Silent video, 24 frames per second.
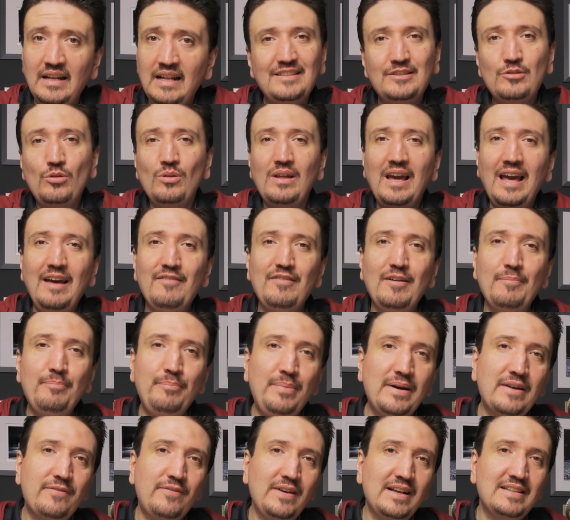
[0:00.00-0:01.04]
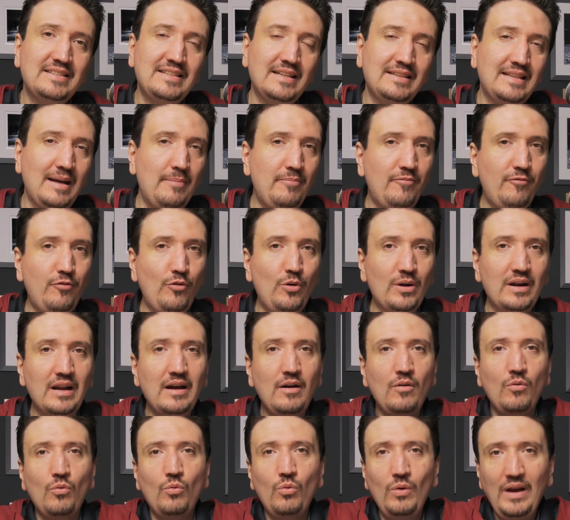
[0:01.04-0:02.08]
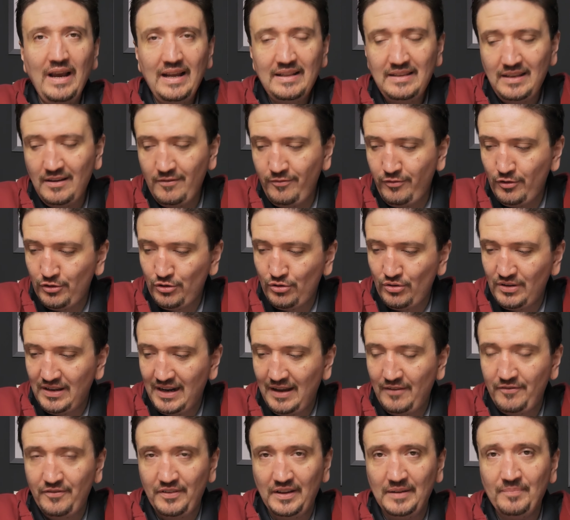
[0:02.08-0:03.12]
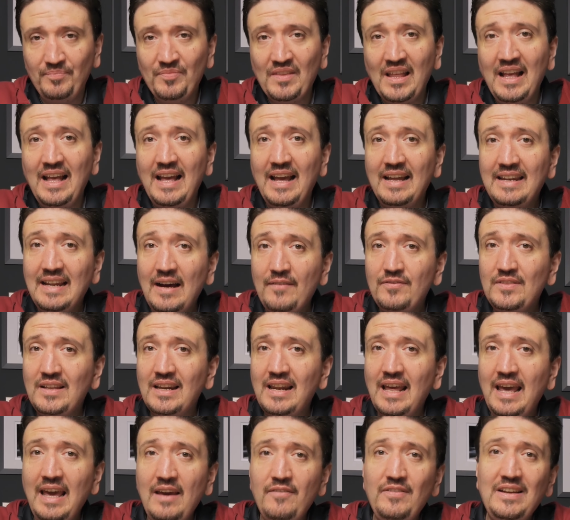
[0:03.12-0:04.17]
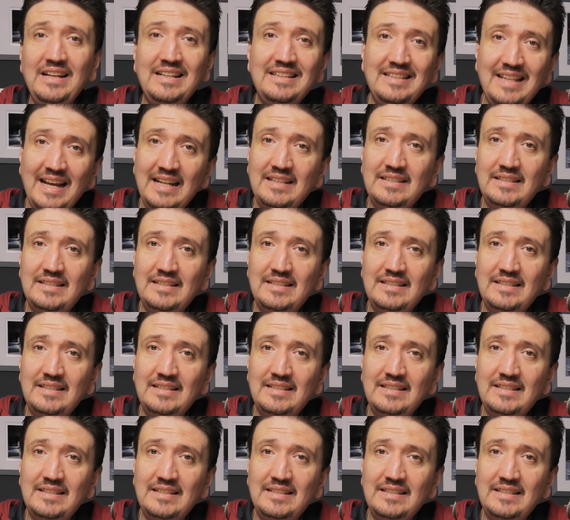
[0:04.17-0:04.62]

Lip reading: So you have a perfect setup for wedding photography. And after having that